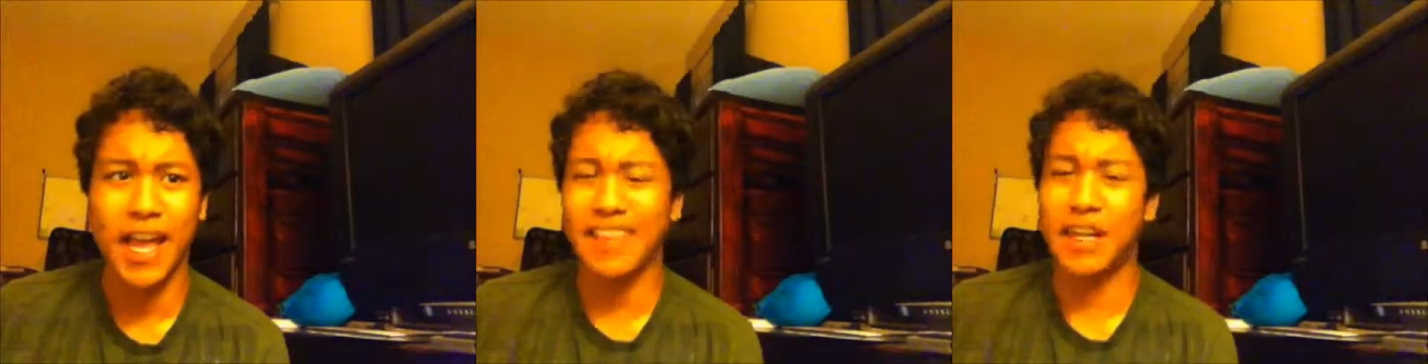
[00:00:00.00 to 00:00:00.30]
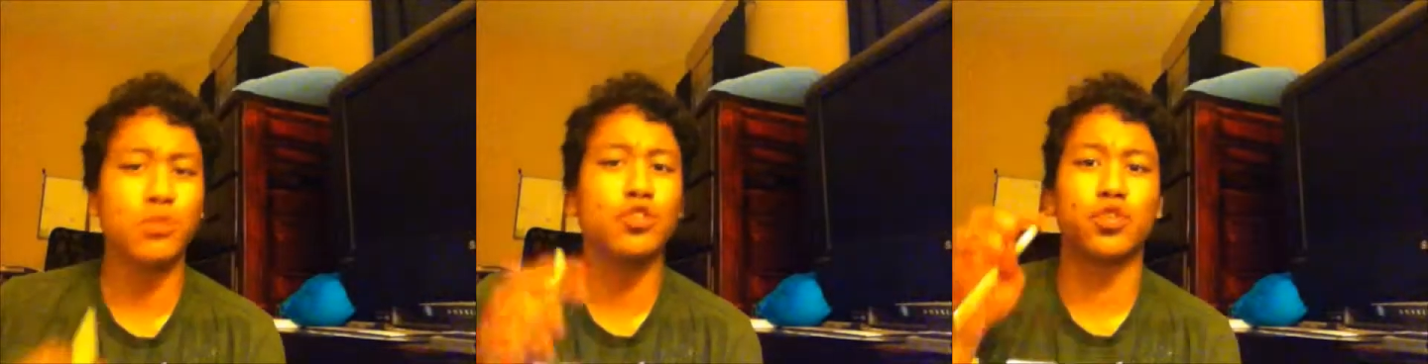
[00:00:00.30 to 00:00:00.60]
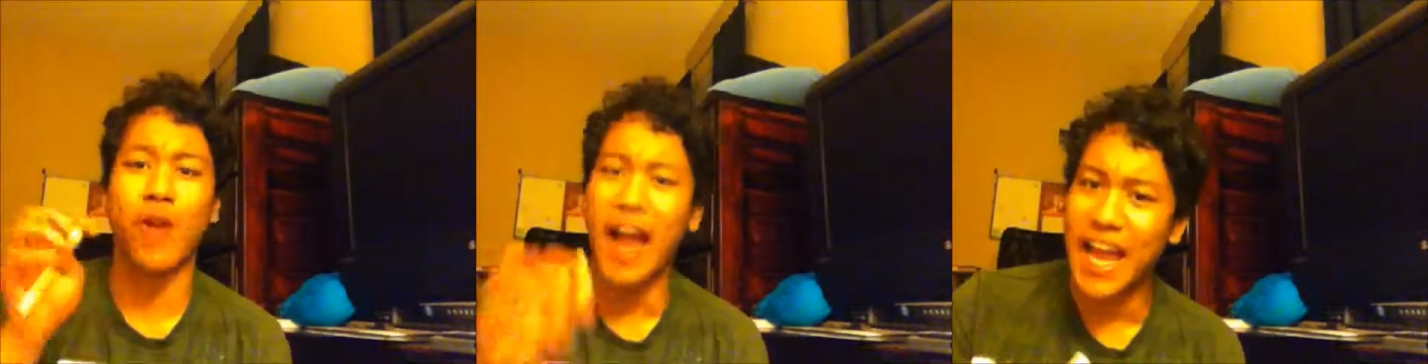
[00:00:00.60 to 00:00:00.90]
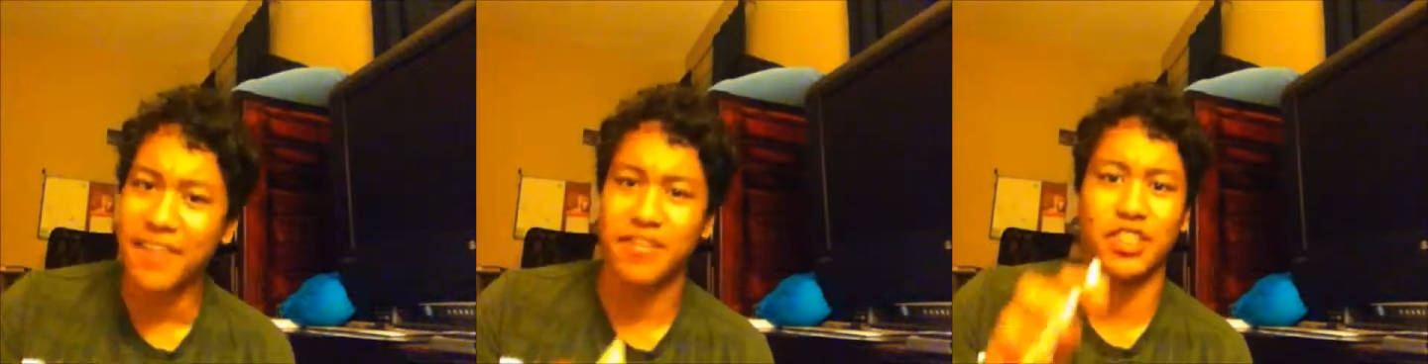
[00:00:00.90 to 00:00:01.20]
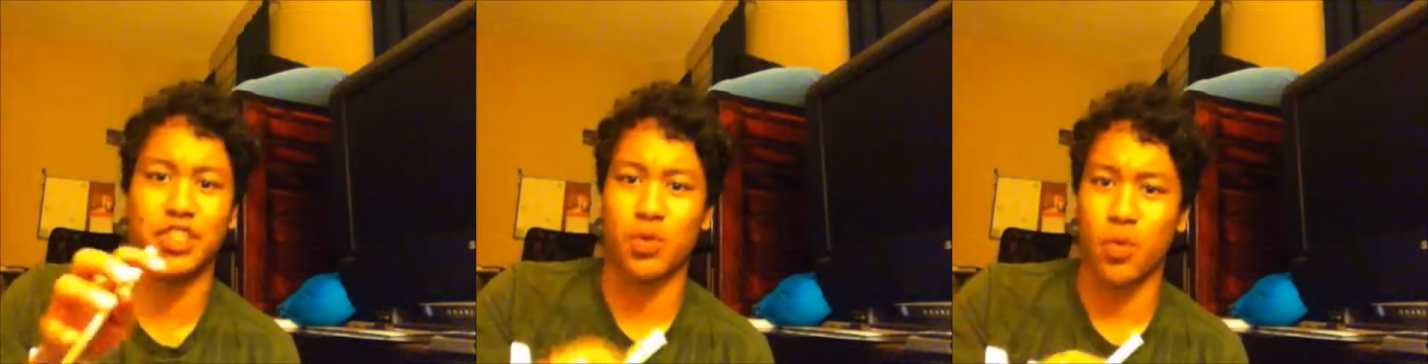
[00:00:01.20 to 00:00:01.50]
They don't drive the
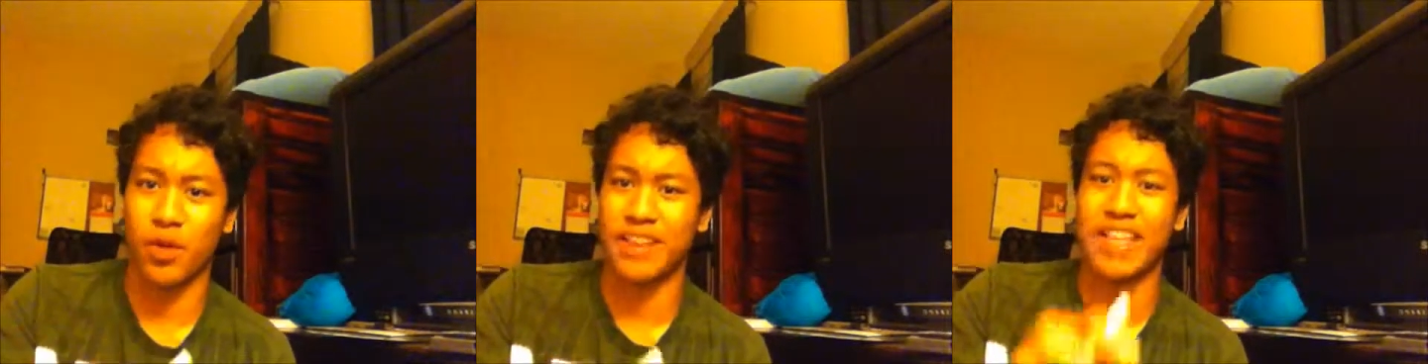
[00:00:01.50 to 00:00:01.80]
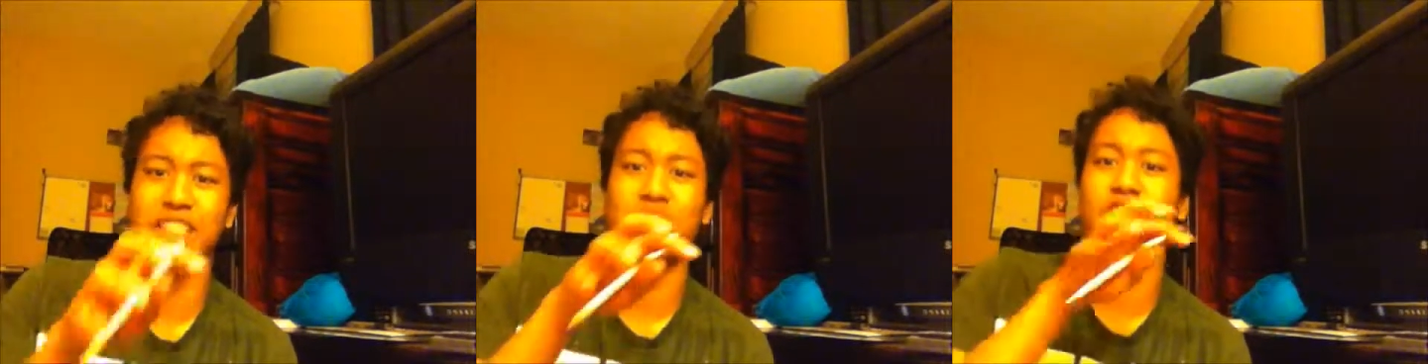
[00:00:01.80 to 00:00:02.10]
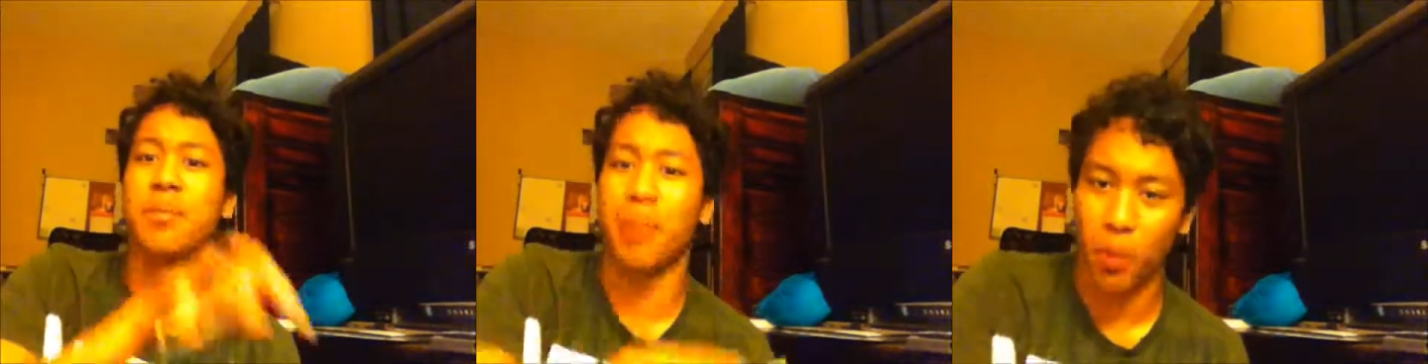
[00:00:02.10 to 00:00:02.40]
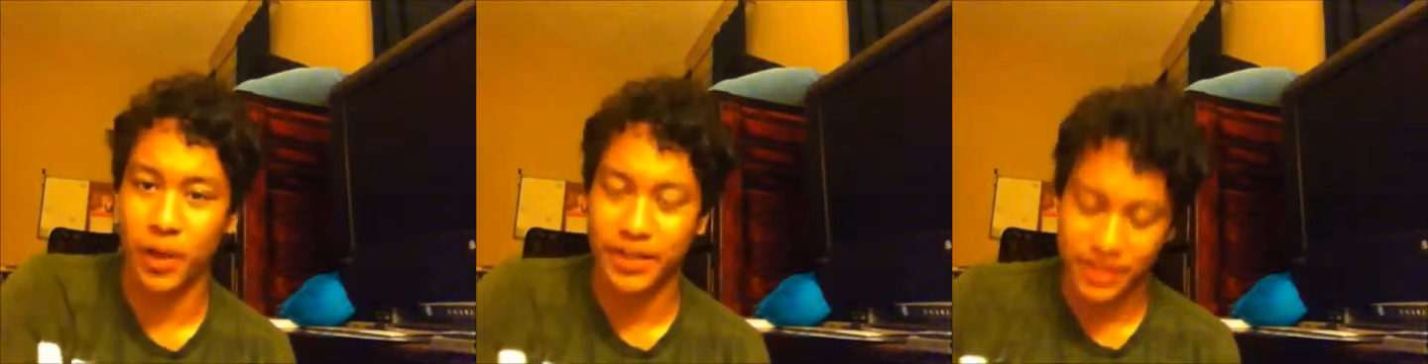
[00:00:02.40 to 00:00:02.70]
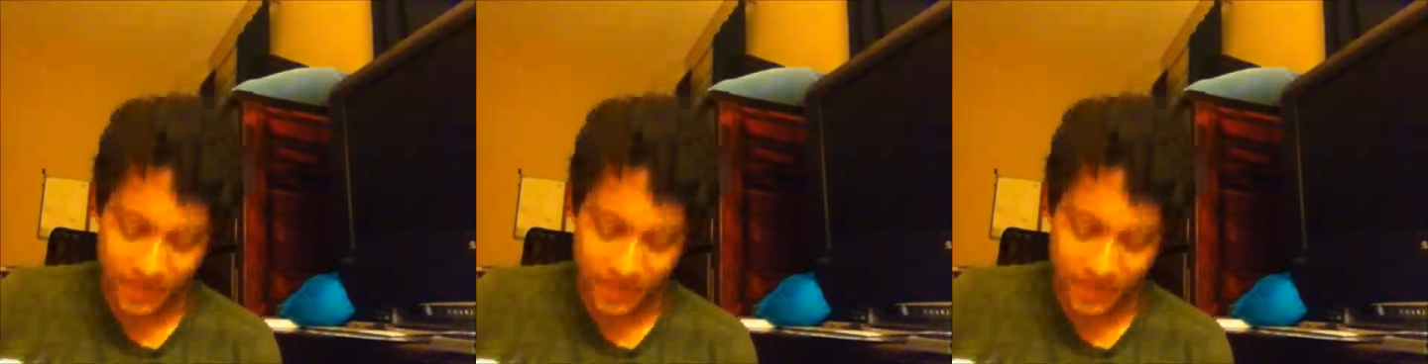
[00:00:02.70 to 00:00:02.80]
story, they just support it.